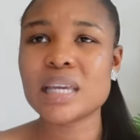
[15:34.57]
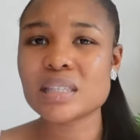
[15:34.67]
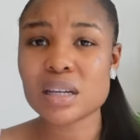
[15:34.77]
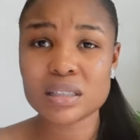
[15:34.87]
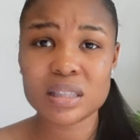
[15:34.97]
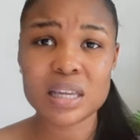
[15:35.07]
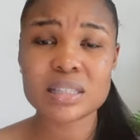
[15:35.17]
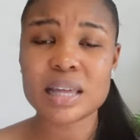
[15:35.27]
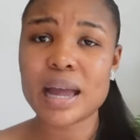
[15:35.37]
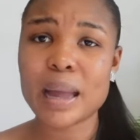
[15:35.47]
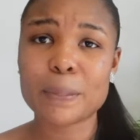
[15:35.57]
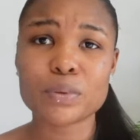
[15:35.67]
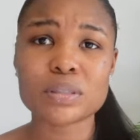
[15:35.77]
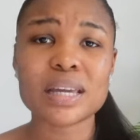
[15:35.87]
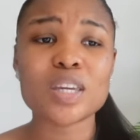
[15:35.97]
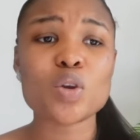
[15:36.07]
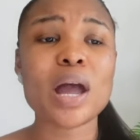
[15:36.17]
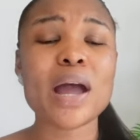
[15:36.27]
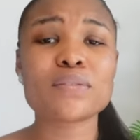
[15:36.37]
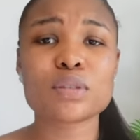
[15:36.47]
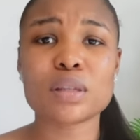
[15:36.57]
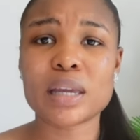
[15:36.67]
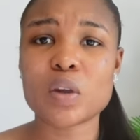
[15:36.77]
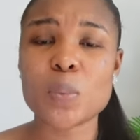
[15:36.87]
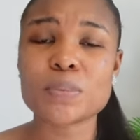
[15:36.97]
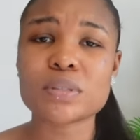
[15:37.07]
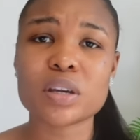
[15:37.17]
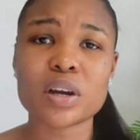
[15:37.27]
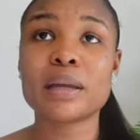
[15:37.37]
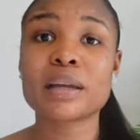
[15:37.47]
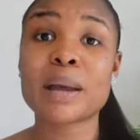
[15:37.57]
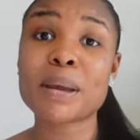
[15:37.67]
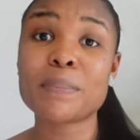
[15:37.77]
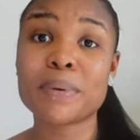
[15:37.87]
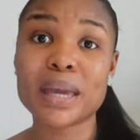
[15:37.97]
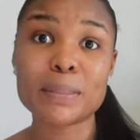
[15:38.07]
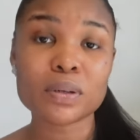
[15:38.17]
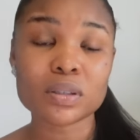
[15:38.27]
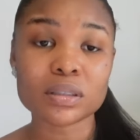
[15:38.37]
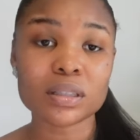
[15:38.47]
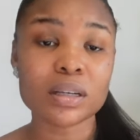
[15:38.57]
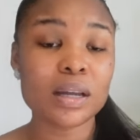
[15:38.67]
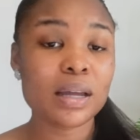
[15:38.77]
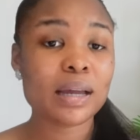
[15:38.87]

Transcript: These are the things that happens that you have to like observe. And can my babe cook?